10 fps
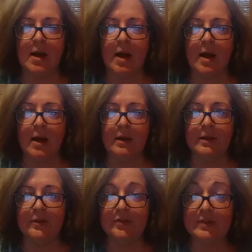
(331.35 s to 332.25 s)

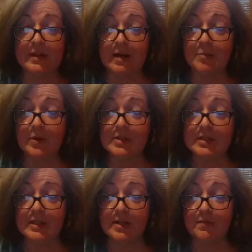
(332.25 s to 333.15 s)
list that I'm going to
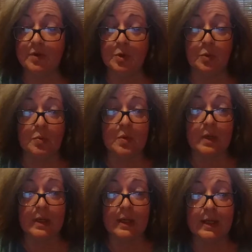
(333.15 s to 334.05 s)
give you
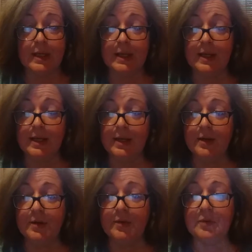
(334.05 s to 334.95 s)

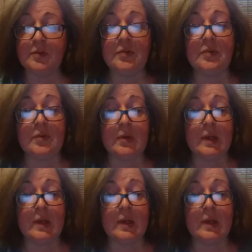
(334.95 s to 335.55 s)
is